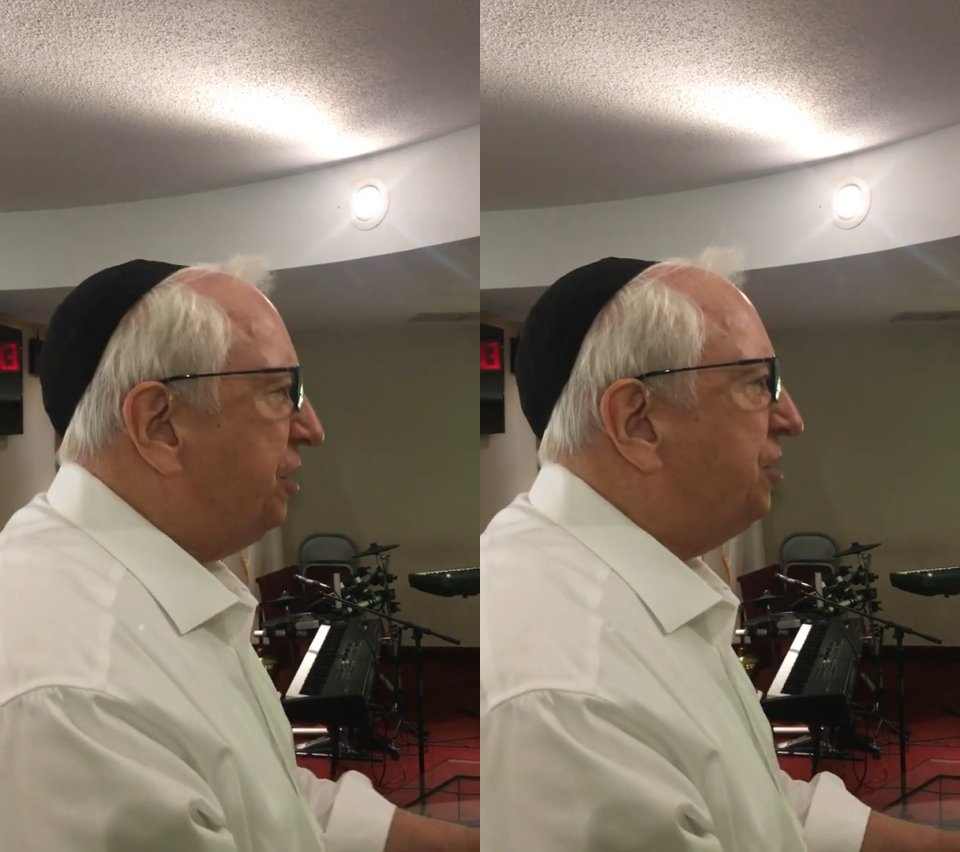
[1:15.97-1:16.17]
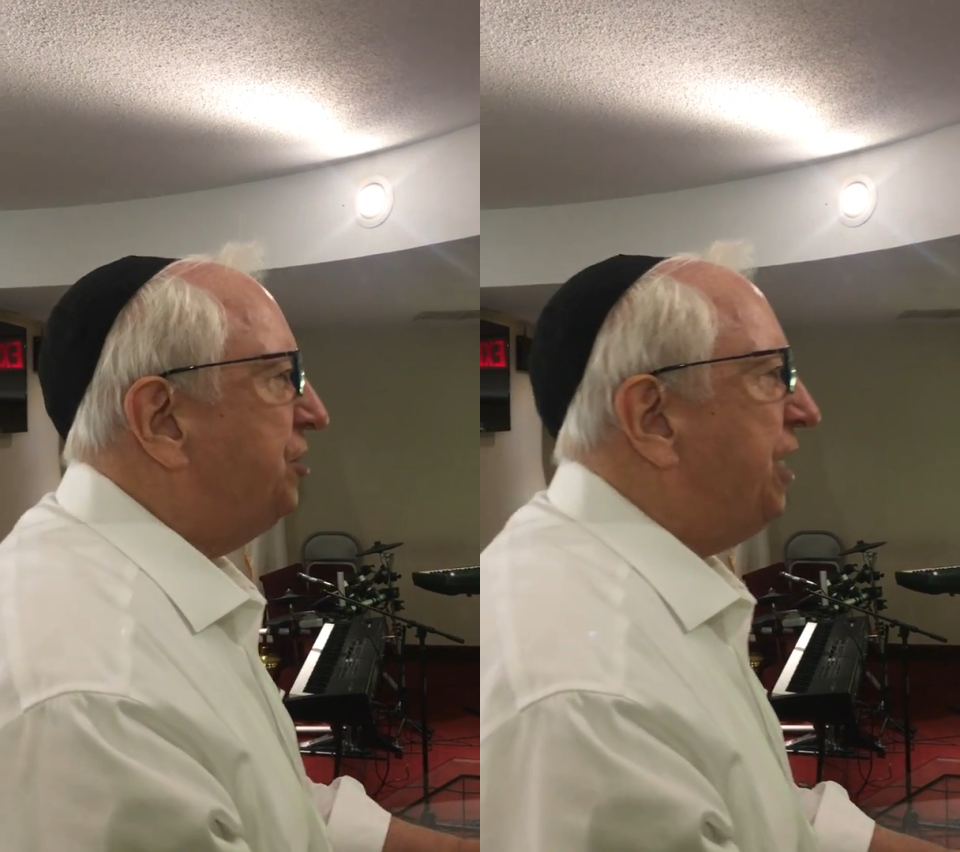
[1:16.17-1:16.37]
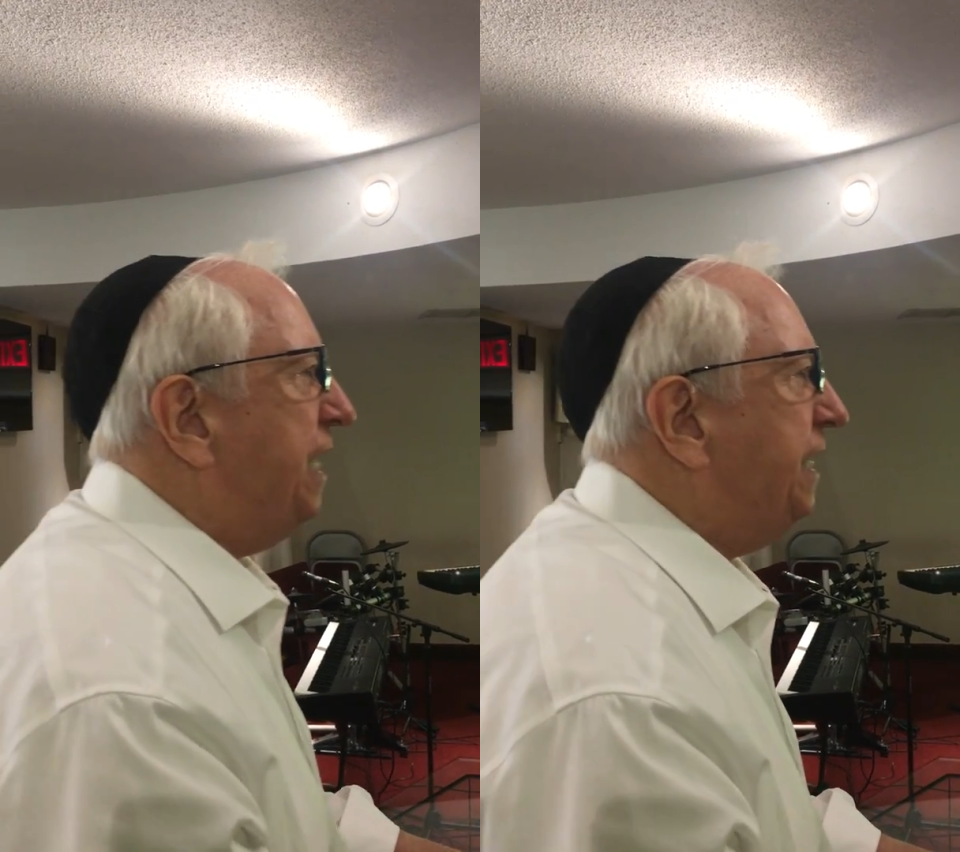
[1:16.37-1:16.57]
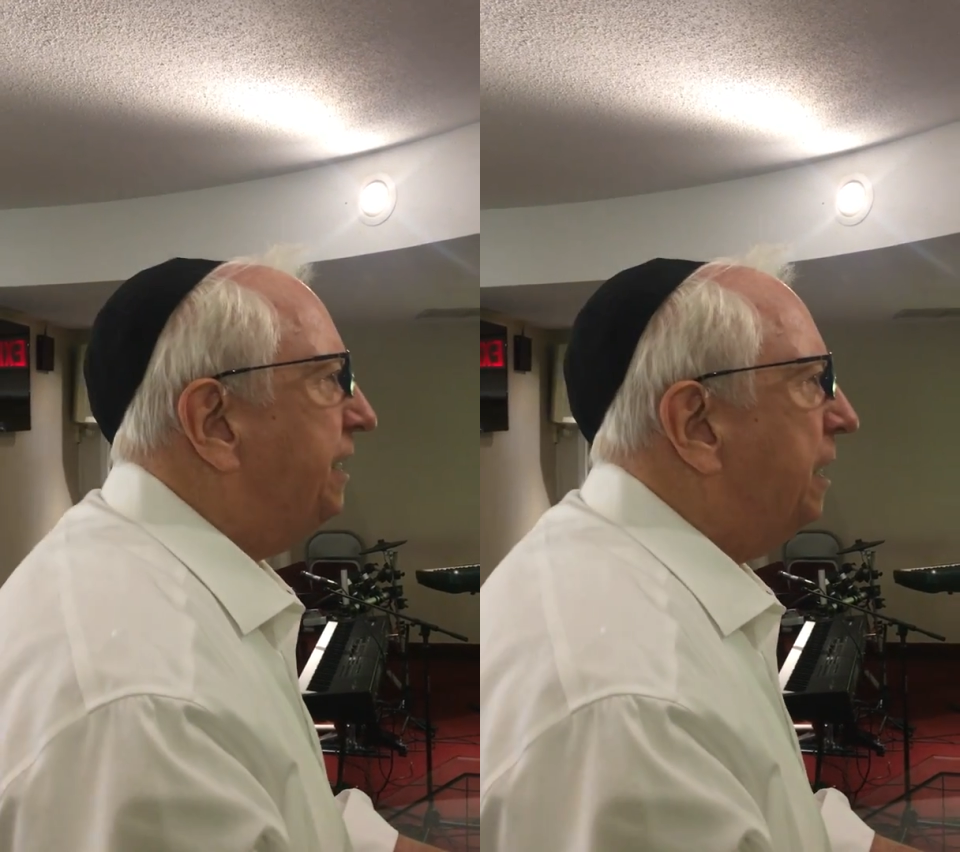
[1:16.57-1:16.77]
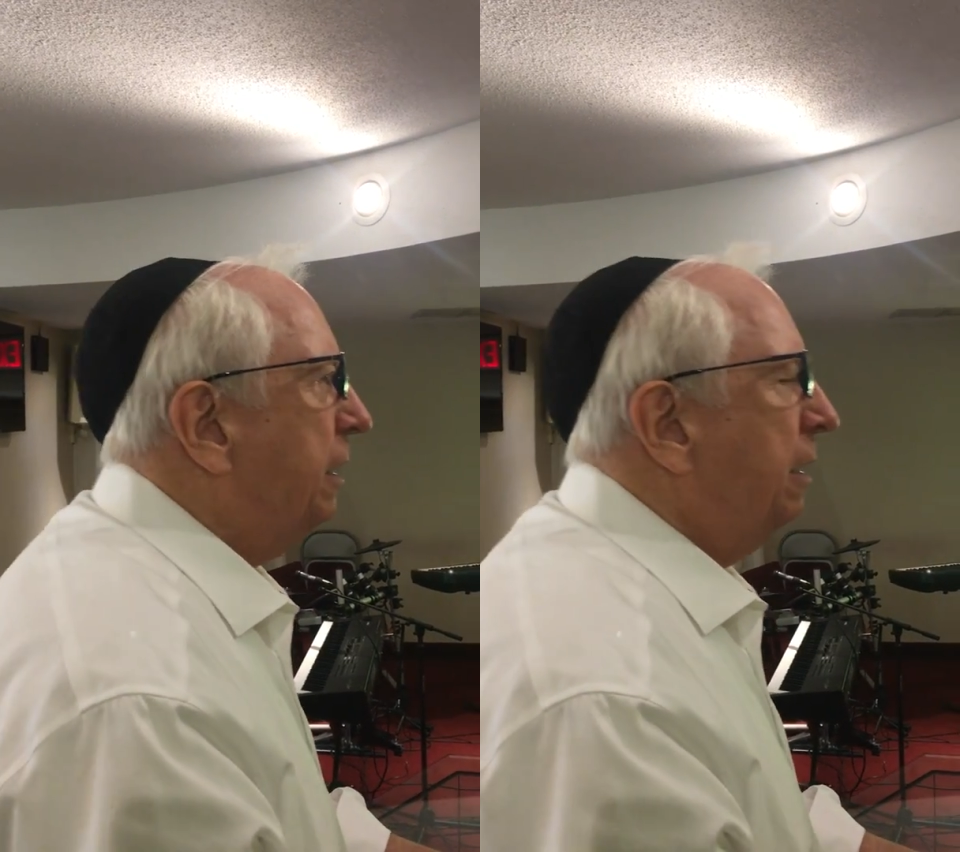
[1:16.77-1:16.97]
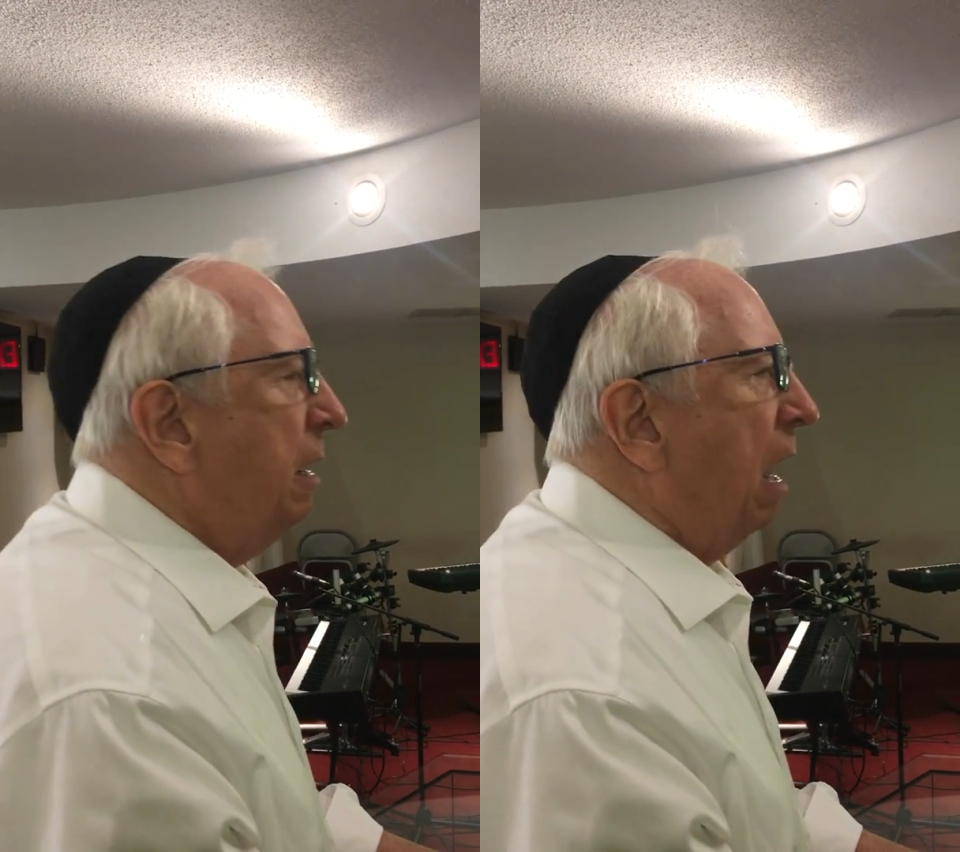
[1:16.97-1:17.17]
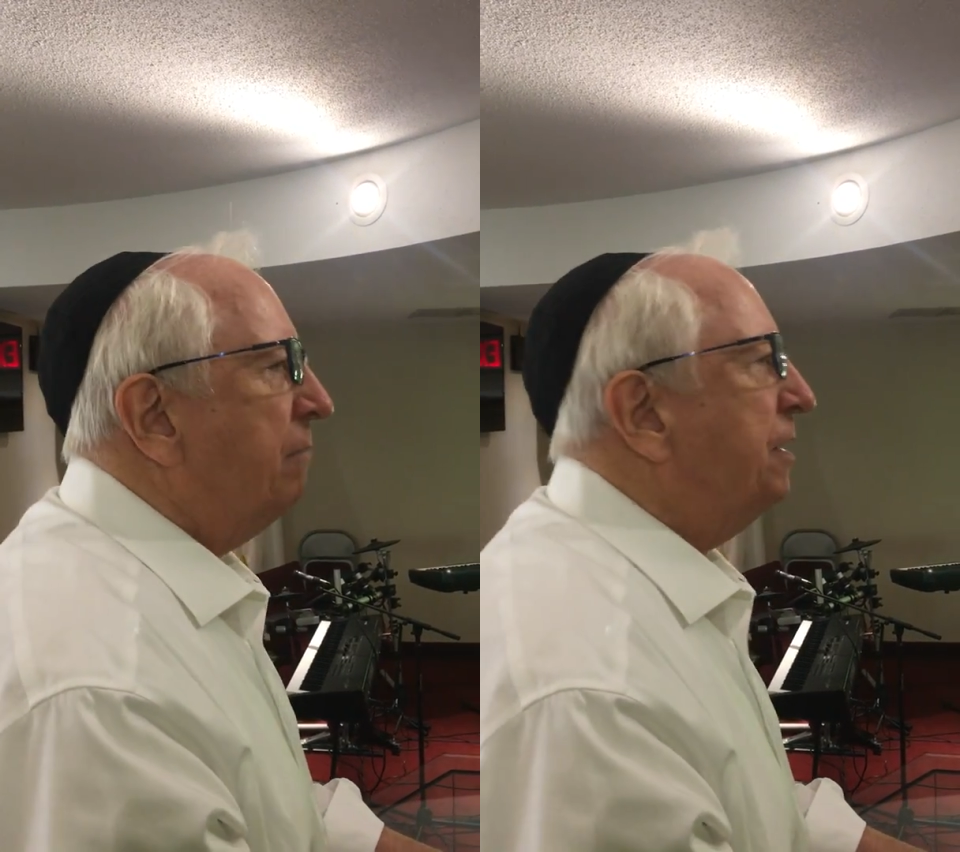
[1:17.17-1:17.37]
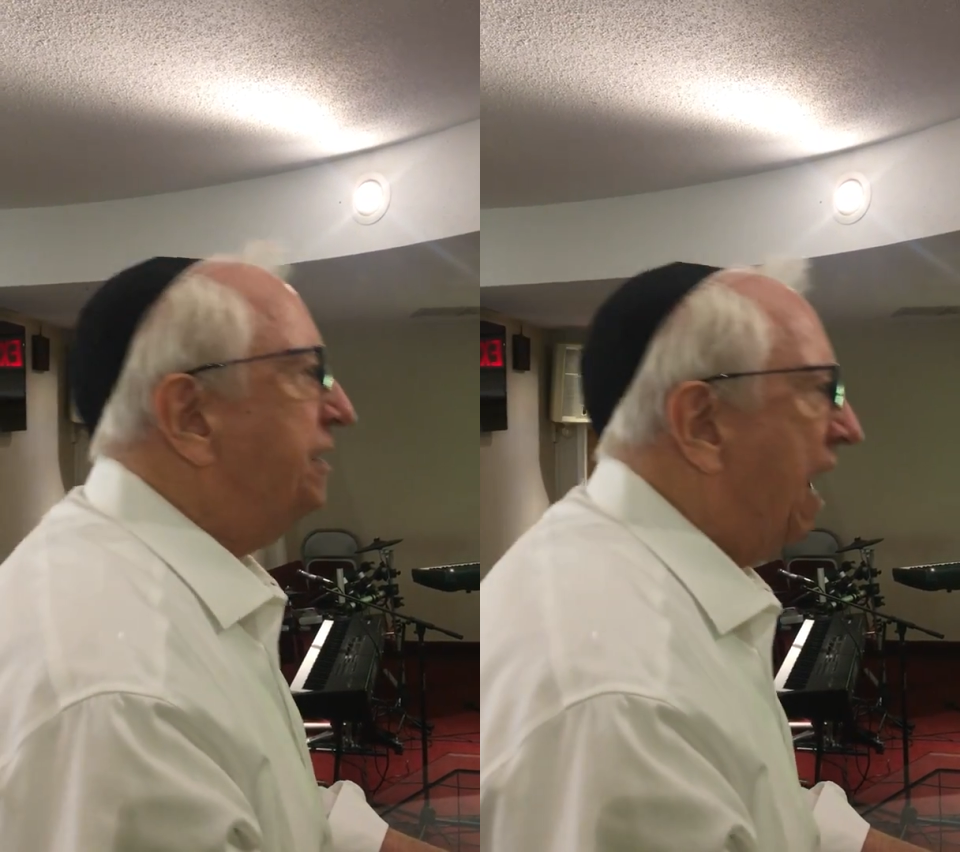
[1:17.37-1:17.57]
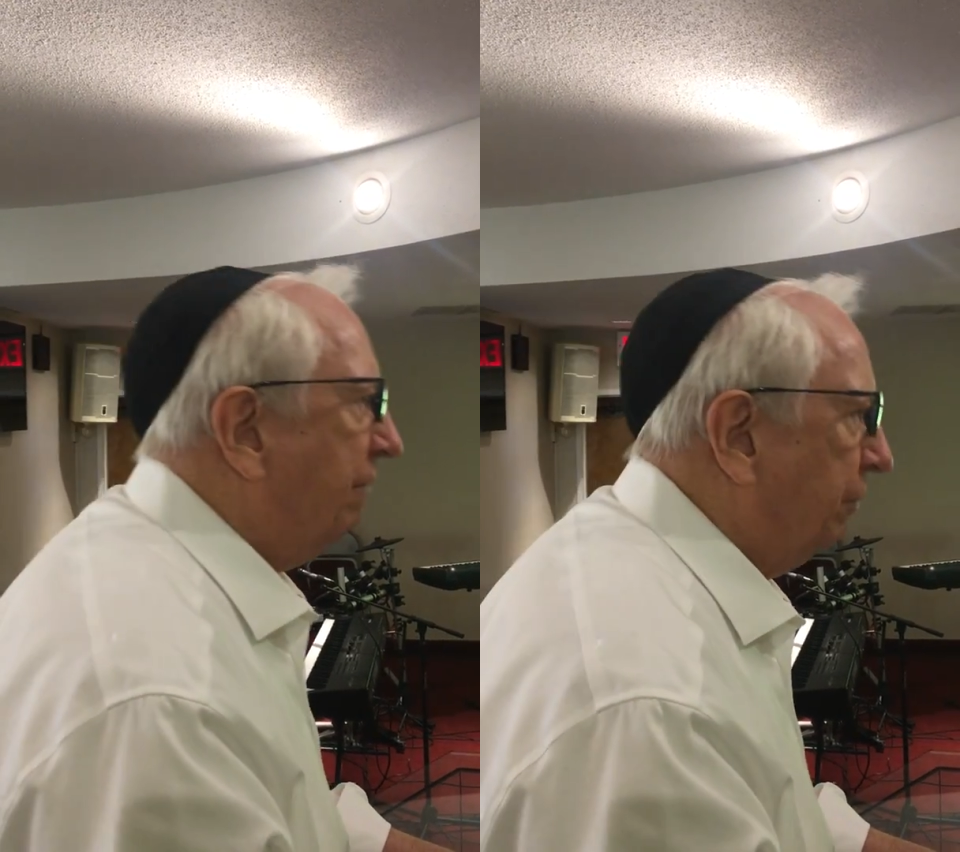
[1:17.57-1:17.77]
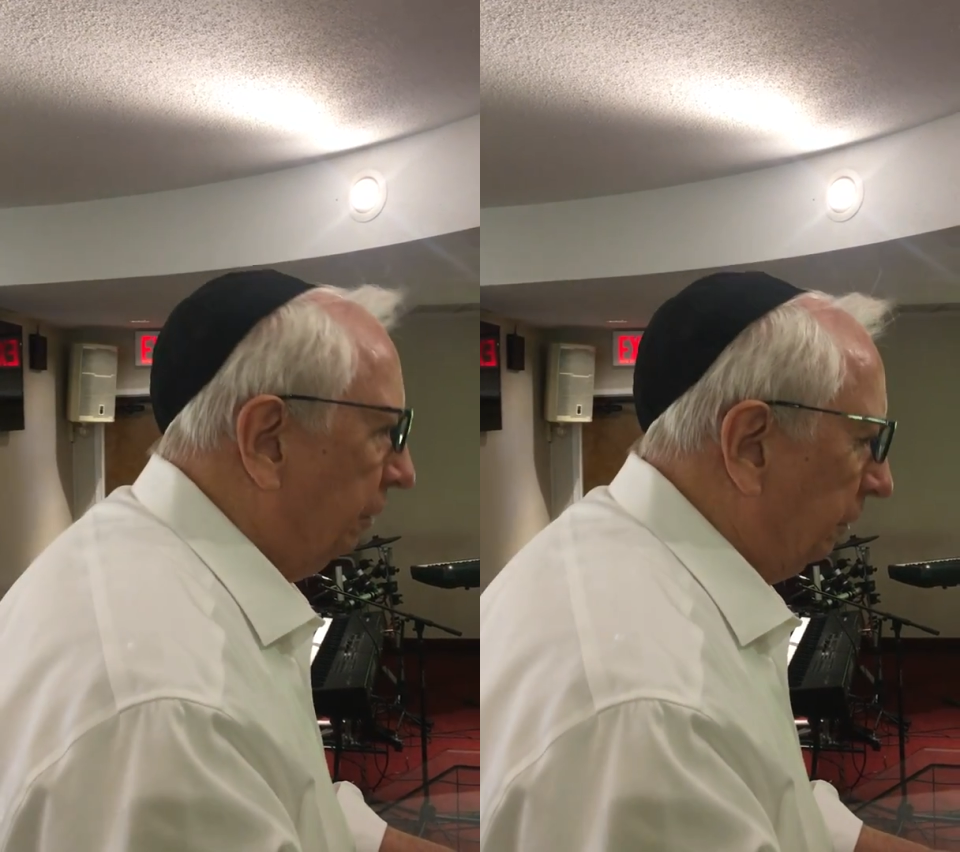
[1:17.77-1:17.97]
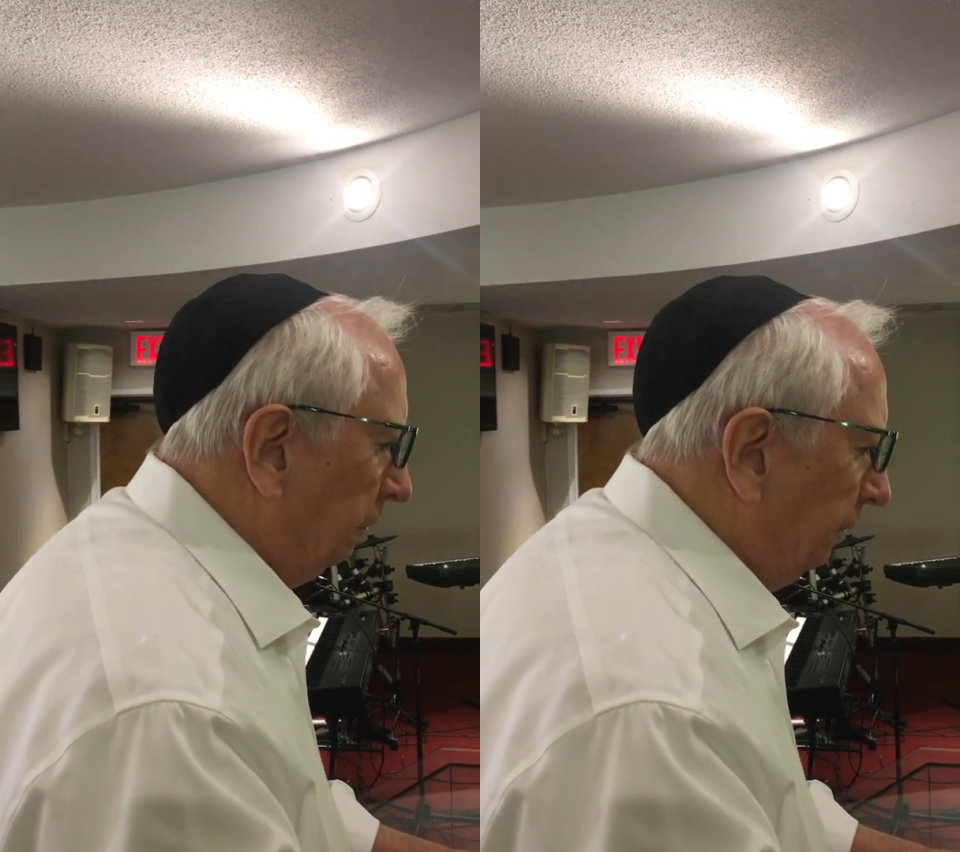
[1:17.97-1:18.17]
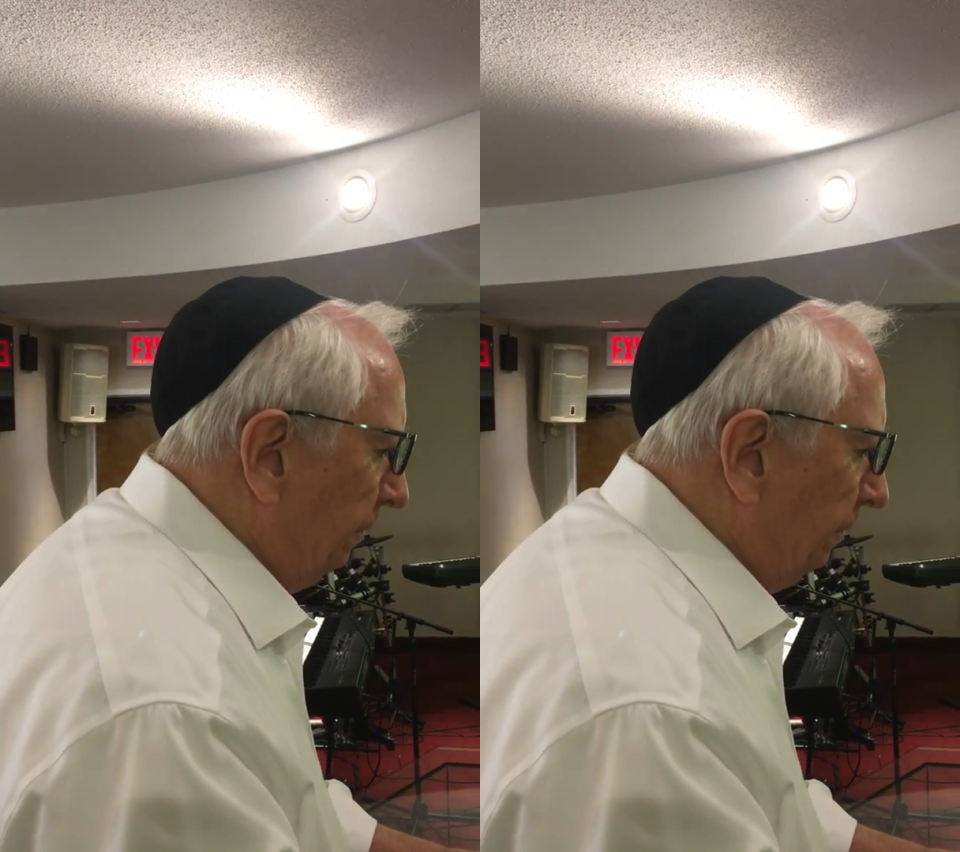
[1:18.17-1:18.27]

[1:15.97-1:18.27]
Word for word: deceit of the devil.